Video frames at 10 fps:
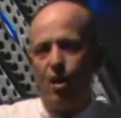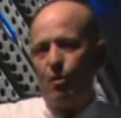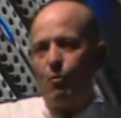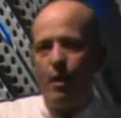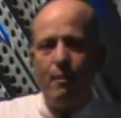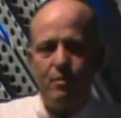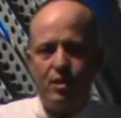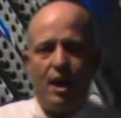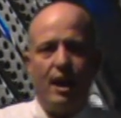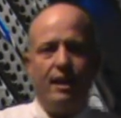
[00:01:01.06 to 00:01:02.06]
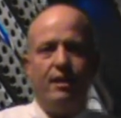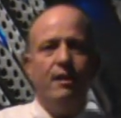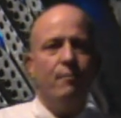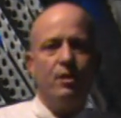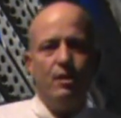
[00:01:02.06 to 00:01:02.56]
on a website,
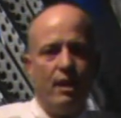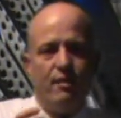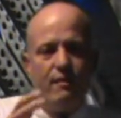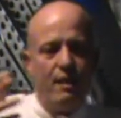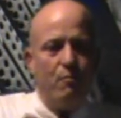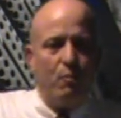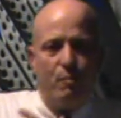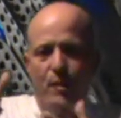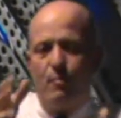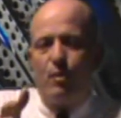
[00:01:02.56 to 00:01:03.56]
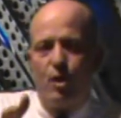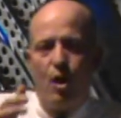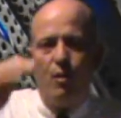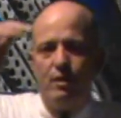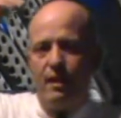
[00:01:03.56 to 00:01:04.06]
and when people go